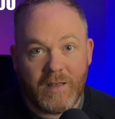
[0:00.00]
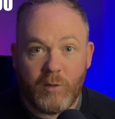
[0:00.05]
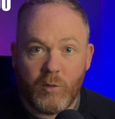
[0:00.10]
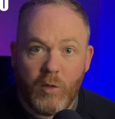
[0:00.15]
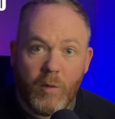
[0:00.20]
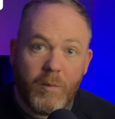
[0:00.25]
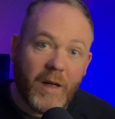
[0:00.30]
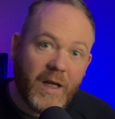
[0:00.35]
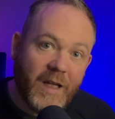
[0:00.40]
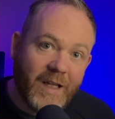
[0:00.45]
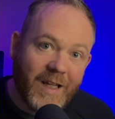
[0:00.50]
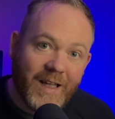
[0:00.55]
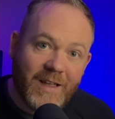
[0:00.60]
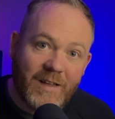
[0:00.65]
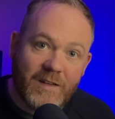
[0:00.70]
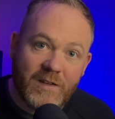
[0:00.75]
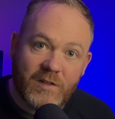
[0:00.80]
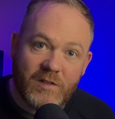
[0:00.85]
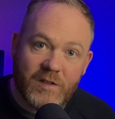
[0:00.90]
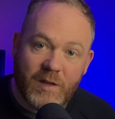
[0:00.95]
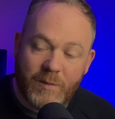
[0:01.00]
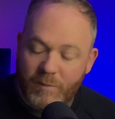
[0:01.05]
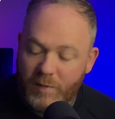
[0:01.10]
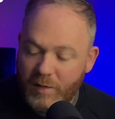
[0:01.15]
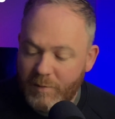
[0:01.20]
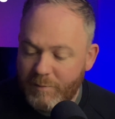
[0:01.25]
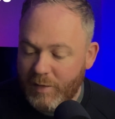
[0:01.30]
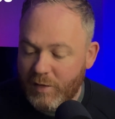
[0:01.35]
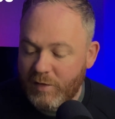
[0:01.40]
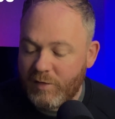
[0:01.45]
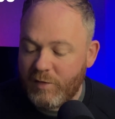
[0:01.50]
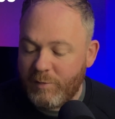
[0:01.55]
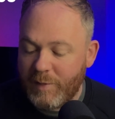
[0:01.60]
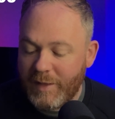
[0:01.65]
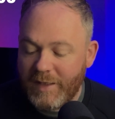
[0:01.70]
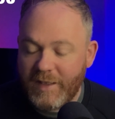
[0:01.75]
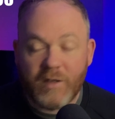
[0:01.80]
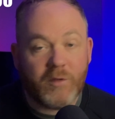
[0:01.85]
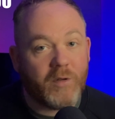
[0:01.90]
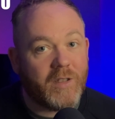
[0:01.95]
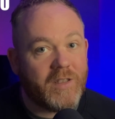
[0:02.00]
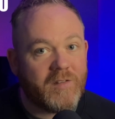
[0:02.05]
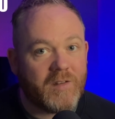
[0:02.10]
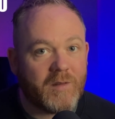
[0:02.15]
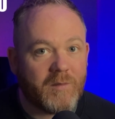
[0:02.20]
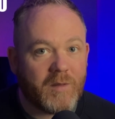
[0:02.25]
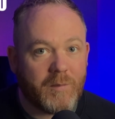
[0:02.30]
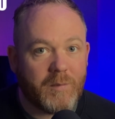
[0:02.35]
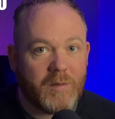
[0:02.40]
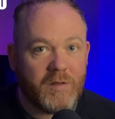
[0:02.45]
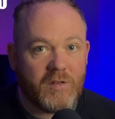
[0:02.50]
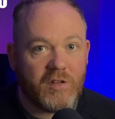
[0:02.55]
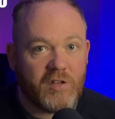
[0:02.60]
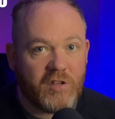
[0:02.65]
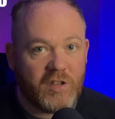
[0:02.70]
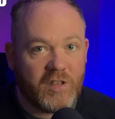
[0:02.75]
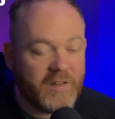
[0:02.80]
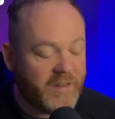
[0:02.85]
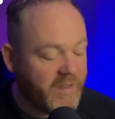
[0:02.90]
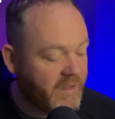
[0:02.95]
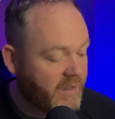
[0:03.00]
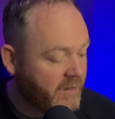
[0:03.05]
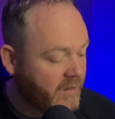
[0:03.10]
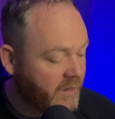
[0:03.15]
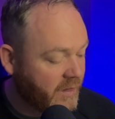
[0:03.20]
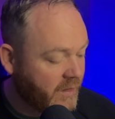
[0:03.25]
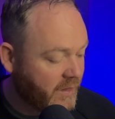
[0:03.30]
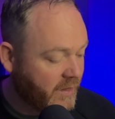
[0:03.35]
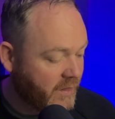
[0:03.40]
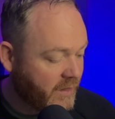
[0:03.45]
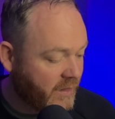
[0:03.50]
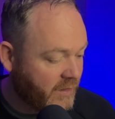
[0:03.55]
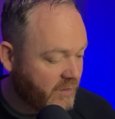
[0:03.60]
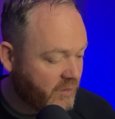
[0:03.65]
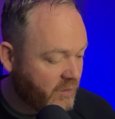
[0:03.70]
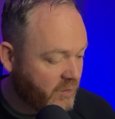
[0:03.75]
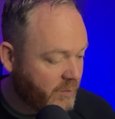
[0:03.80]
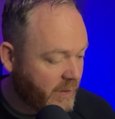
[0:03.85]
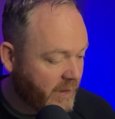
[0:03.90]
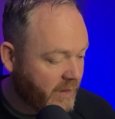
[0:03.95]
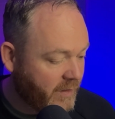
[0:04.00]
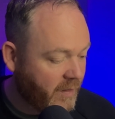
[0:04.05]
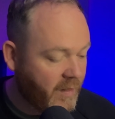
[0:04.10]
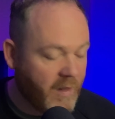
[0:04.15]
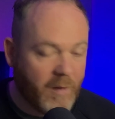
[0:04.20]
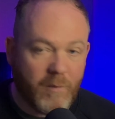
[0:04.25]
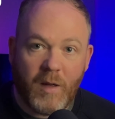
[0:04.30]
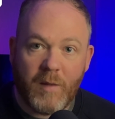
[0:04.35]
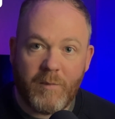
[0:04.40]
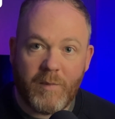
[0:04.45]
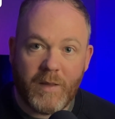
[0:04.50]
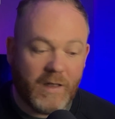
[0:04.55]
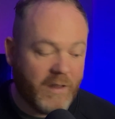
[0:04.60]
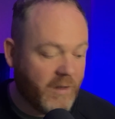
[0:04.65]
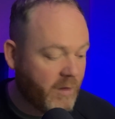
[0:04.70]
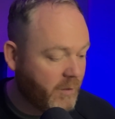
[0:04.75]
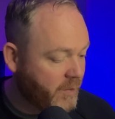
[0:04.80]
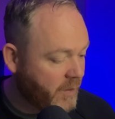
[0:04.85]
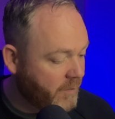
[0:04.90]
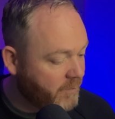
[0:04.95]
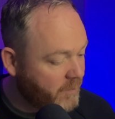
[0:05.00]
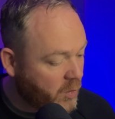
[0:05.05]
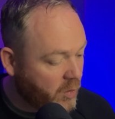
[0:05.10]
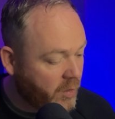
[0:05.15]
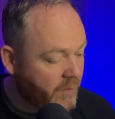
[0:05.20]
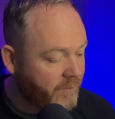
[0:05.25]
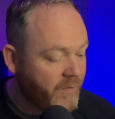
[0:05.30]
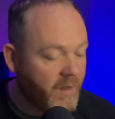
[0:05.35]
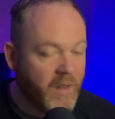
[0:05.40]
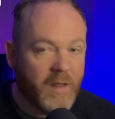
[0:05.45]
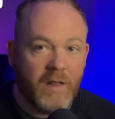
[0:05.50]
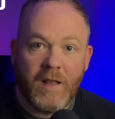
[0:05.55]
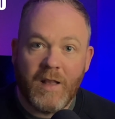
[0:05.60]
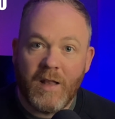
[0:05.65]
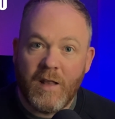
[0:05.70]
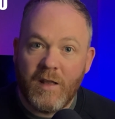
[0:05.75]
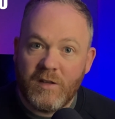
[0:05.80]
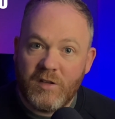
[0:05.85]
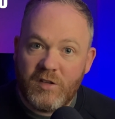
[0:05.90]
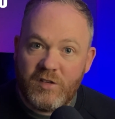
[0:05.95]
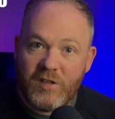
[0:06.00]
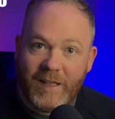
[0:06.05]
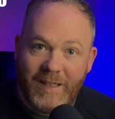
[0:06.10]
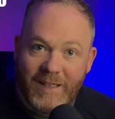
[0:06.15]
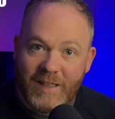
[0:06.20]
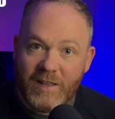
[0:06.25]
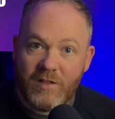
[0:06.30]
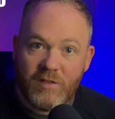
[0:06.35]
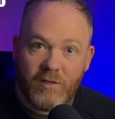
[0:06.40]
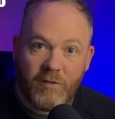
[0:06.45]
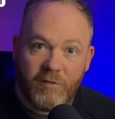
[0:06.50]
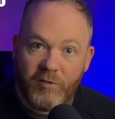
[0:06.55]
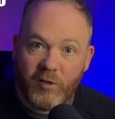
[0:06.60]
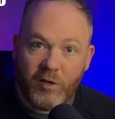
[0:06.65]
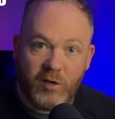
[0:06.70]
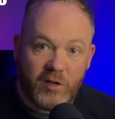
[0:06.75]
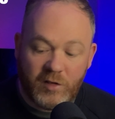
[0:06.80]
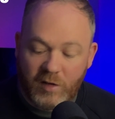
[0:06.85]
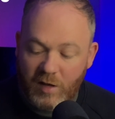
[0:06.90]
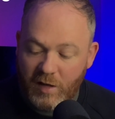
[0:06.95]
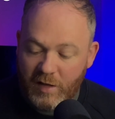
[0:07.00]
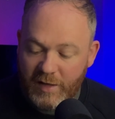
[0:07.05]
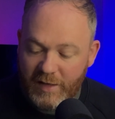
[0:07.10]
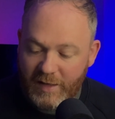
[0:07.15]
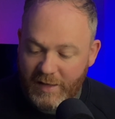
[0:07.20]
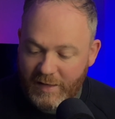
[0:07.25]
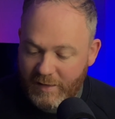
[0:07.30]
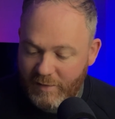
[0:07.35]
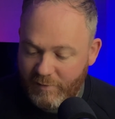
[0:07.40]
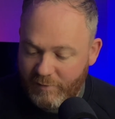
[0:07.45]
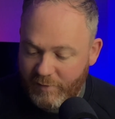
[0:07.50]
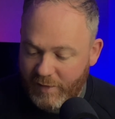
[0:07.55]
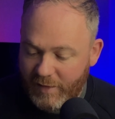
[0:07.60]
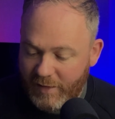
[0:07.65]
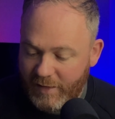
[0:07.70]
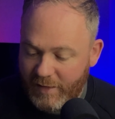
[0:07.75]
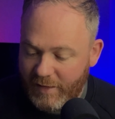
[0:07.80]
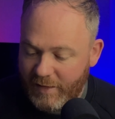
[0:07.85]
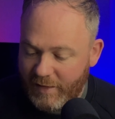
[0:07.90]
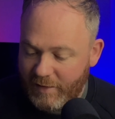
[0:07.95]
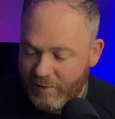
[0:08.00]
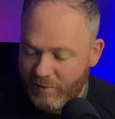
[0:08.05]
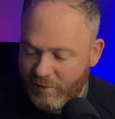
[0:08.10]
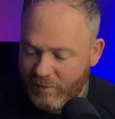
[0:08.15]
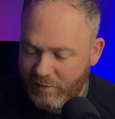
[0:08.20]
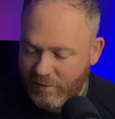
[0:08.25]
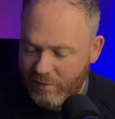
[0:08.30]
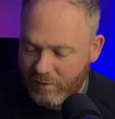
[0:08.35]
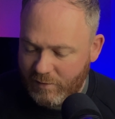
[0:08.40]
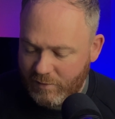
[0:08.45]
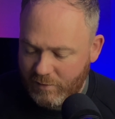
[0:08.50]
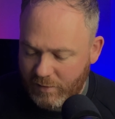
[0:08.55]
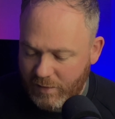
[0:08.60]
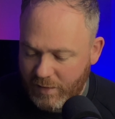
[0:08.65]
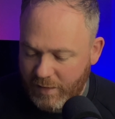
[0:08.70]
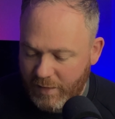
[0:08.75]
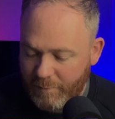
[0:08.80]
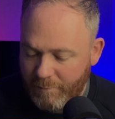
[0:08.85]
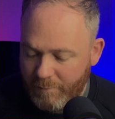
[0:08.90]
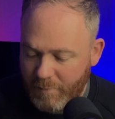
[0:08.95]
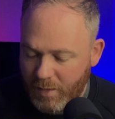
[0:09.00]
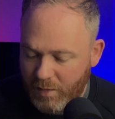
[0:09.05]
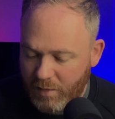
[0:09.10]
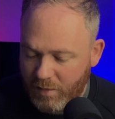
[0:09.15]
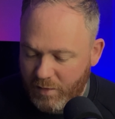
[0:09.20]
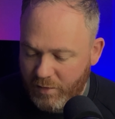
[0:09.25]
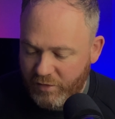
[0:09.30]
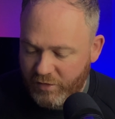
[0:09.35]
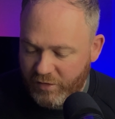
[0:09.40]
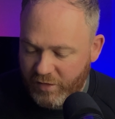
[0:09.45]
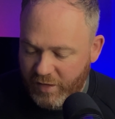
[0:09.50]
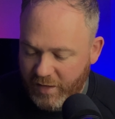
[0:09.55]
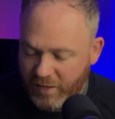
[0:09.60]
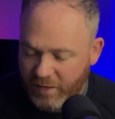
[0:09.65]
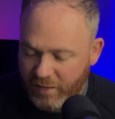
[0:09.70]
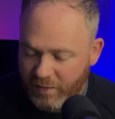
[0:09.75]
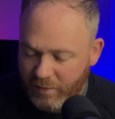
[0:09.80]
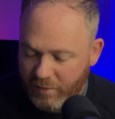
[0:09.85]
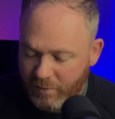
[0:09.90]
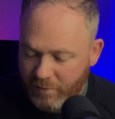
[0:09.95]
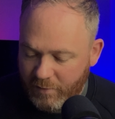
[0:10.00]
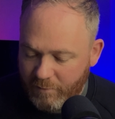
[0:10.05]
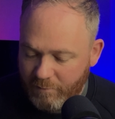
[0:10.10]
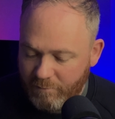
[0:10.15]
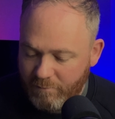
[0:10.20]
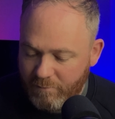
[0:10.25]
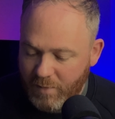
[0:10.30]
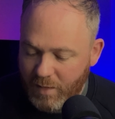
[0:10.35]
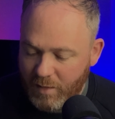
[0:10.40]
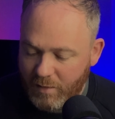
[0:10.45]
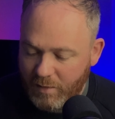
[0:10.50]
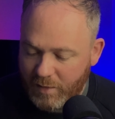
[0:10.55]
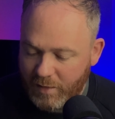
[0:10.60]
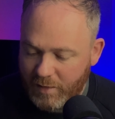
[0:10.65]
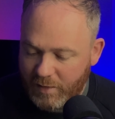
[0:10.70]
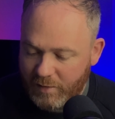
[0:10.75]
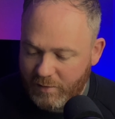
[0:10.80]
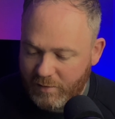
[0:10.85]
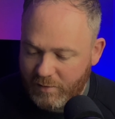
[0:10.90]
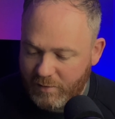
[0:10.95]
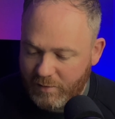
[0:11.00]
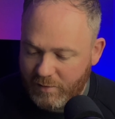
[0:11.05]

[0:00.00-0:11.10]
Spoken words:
it will pay again in December. And because I've been increasing my position into here, I suspect that might be a little bit more. Second fund I have is emerging markets.